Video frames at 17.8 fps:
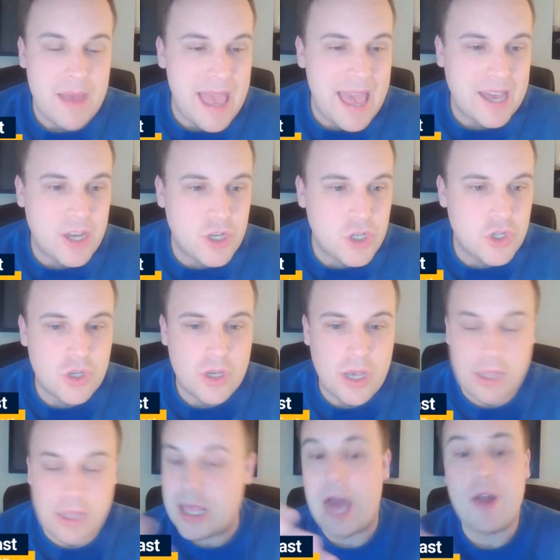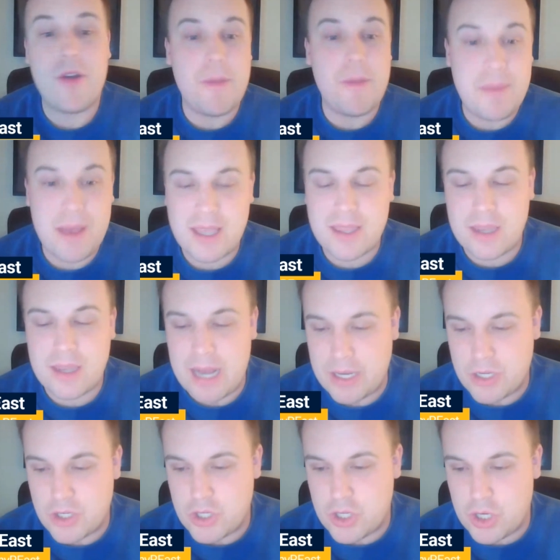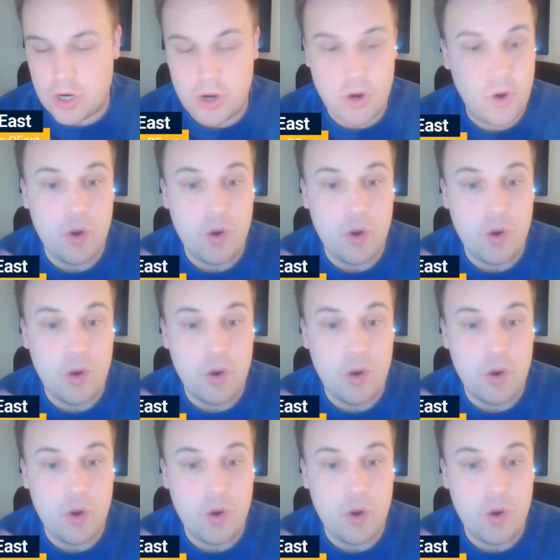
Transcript: a lottery pick the next year,